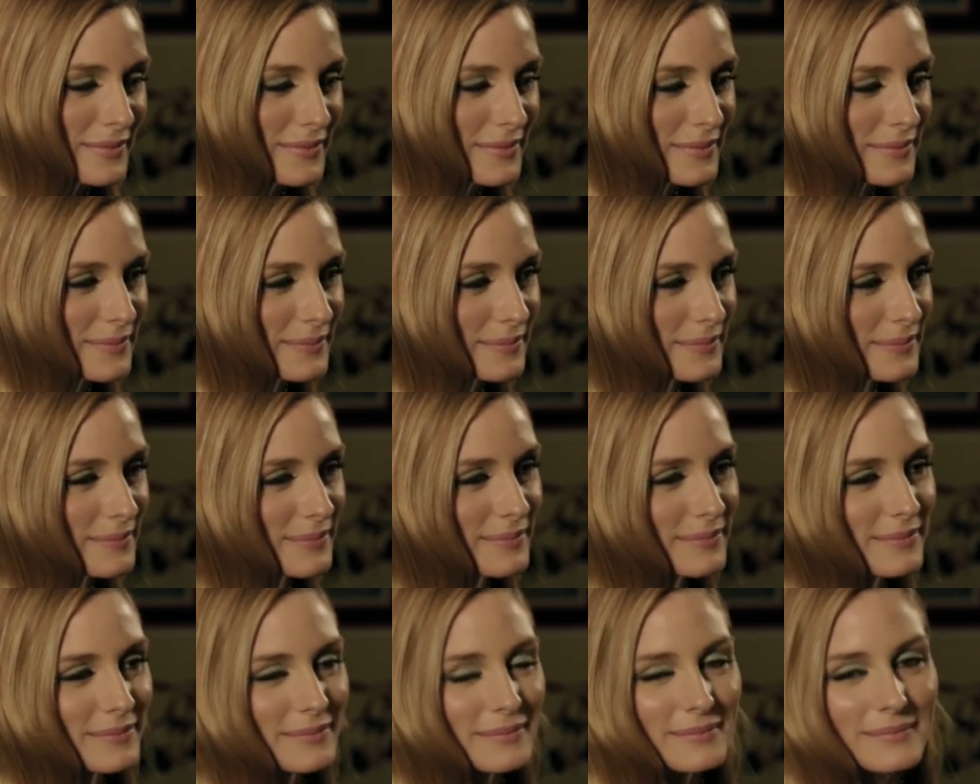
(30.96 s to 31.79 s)

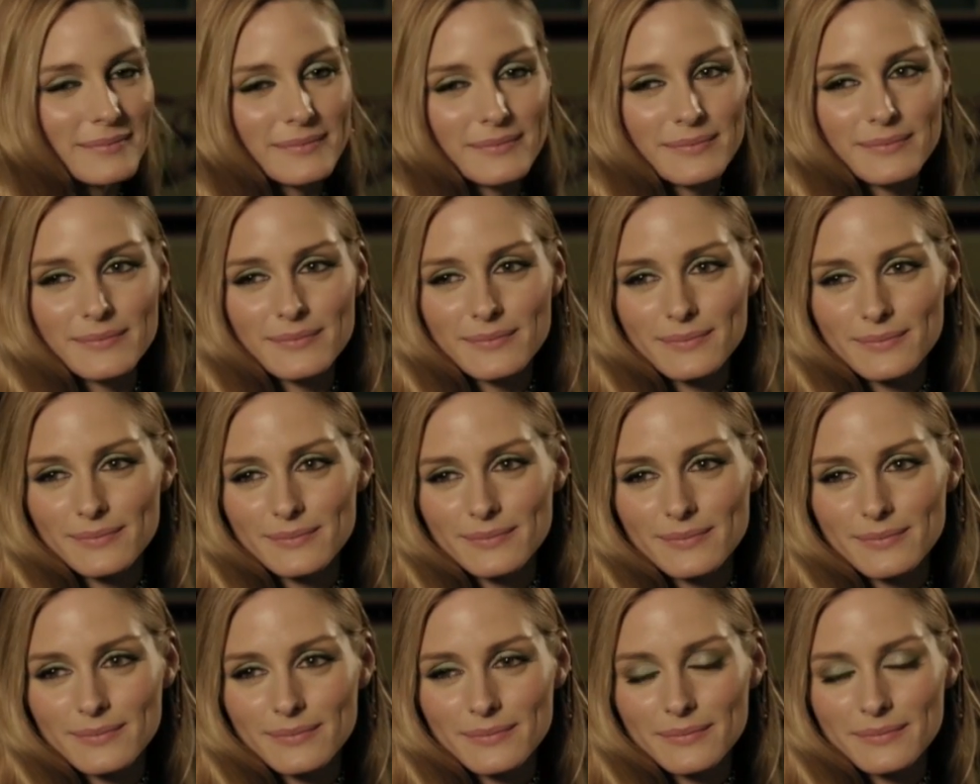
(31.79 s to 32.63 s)

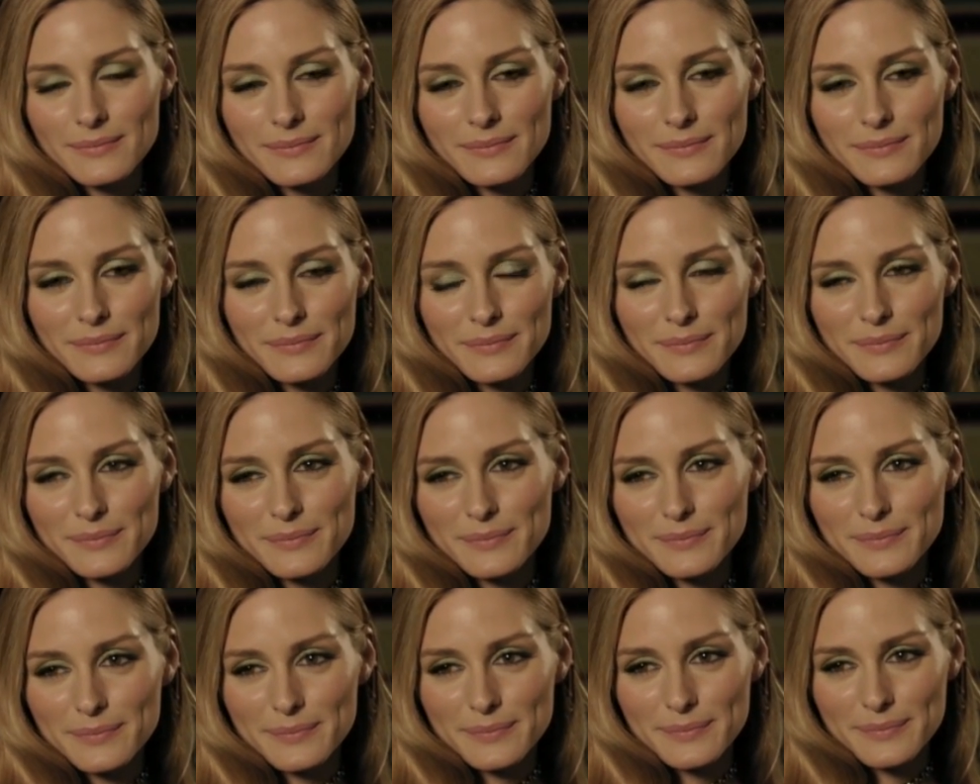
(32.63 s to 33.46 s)

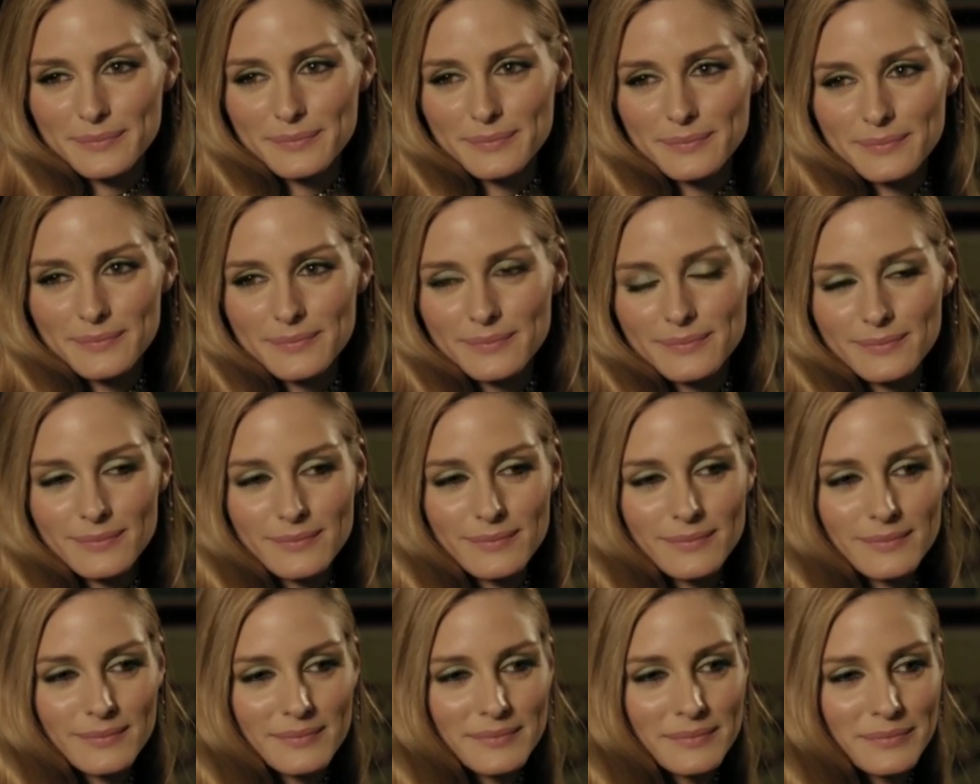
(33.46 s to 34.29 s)

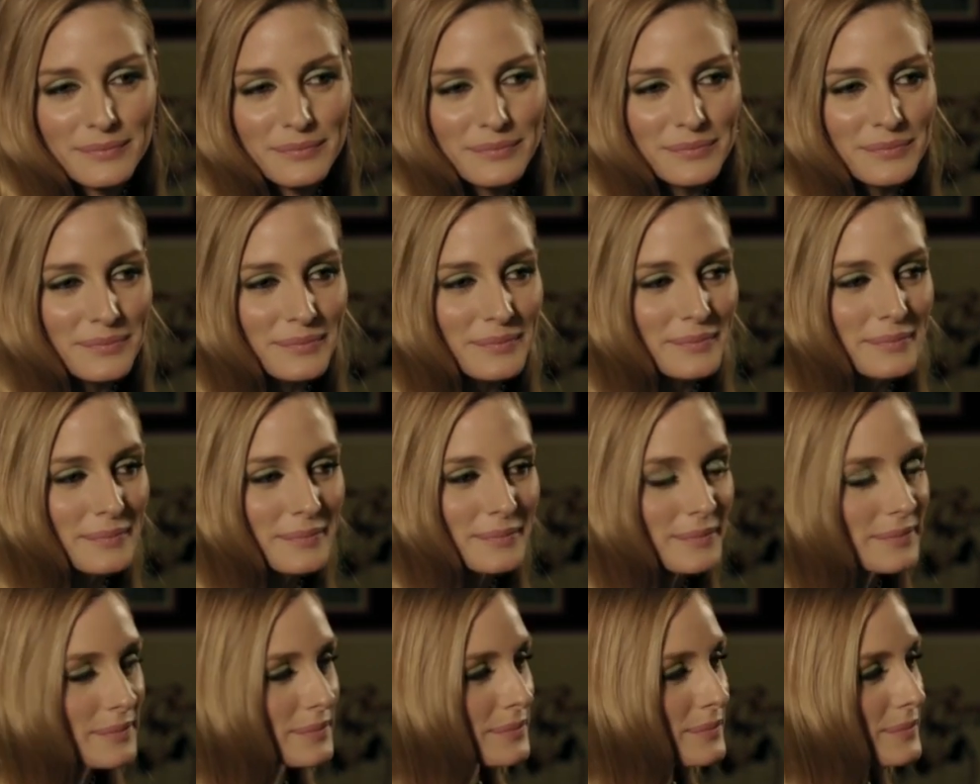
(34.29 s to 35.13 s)

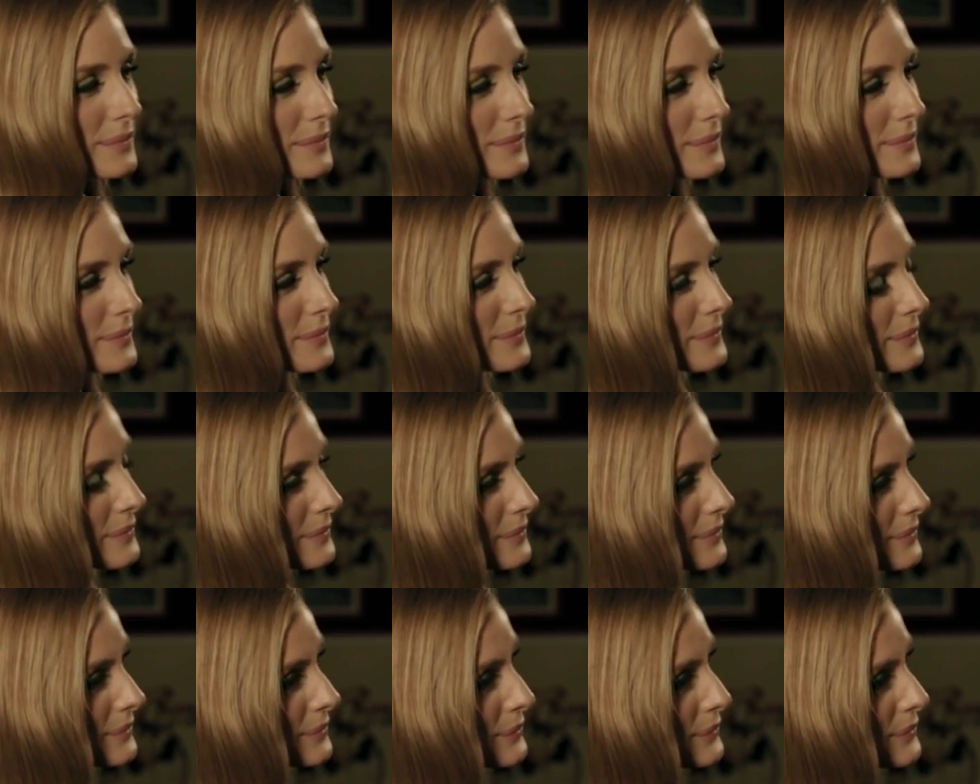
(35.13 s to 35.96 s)

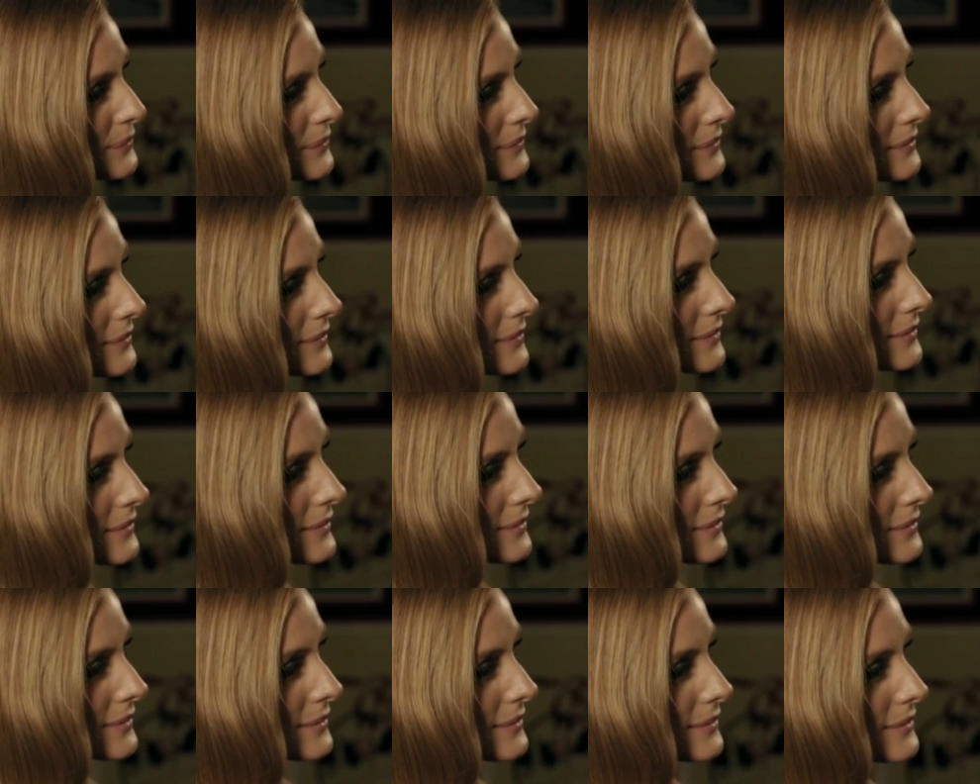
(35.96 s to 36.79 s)

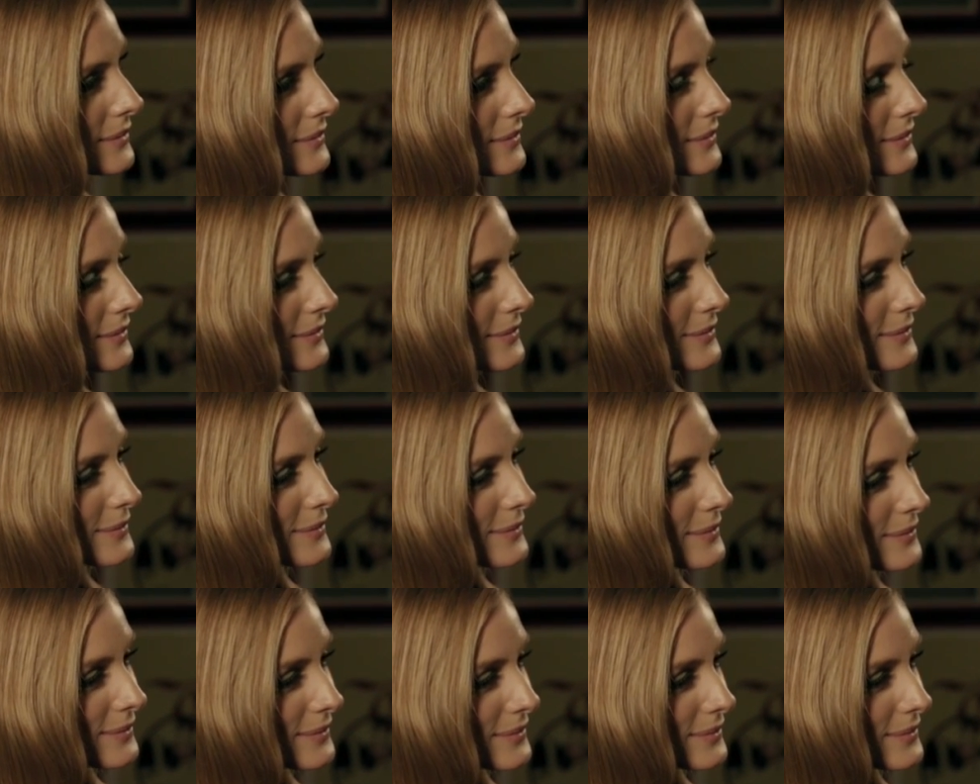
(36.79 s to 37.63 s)

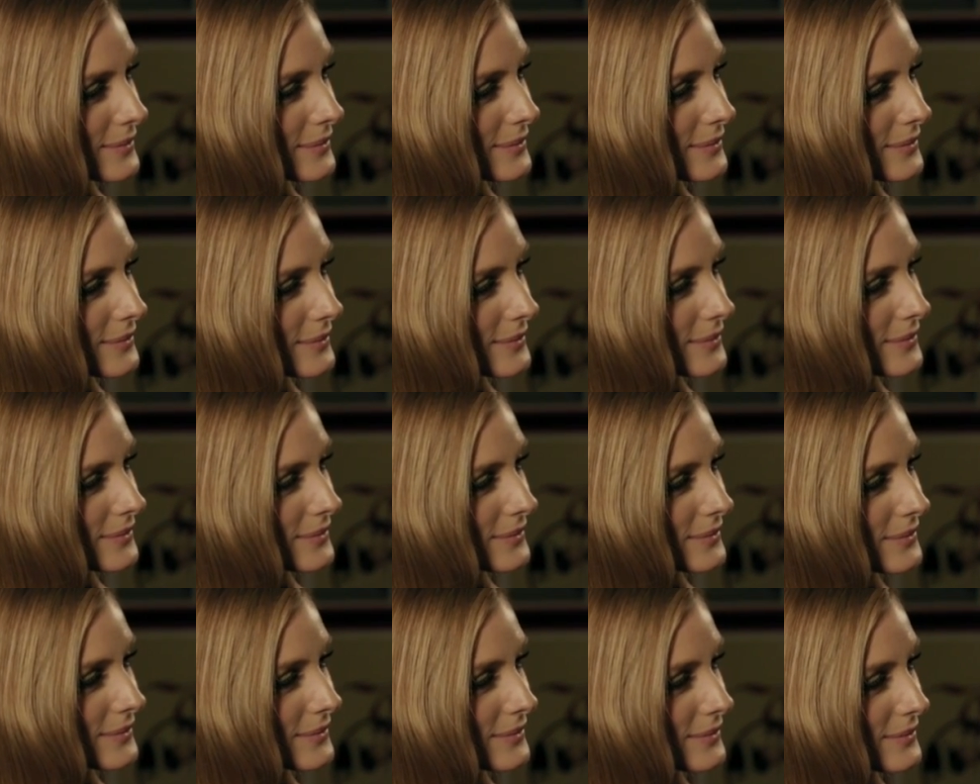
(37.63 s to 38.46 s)

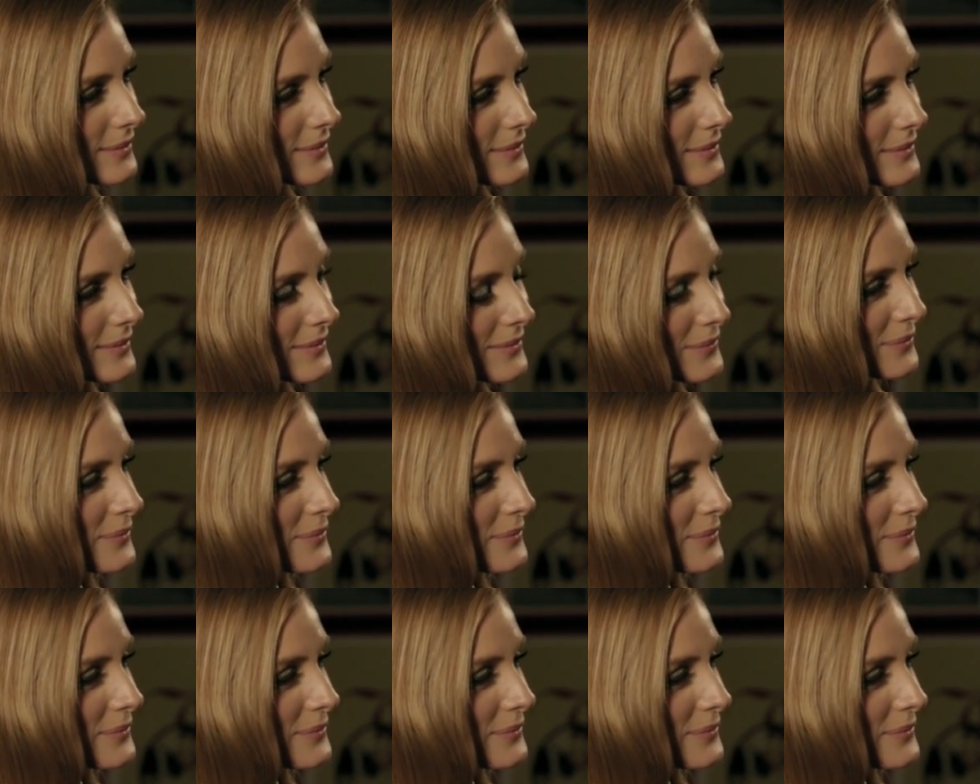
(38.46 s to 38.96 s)
[no speech]